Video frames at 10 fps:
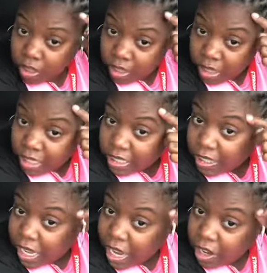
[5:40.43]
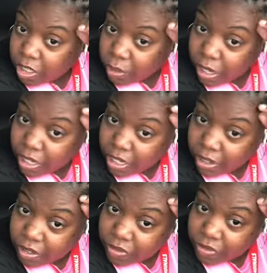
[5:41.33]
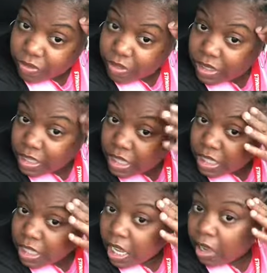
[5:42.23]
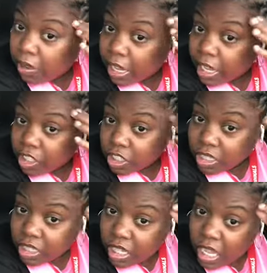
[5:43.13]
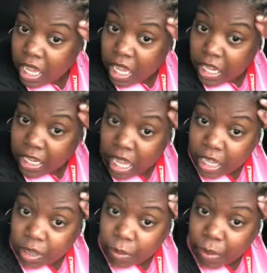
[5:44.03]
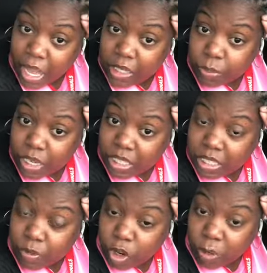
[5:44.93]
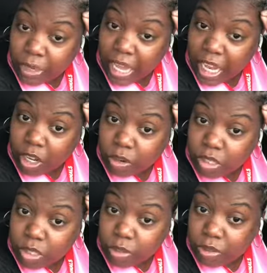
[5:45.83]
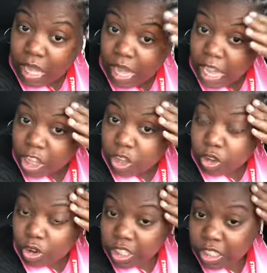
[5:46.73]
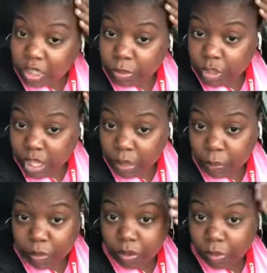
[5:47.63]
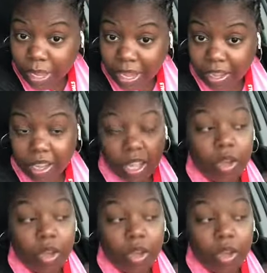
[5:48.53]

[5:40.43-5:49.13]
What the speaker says: These little hairs right here, these are called edges. Now, them box braids and stuff are going to be hanging on to that, and you're going to still be trying to pull them back.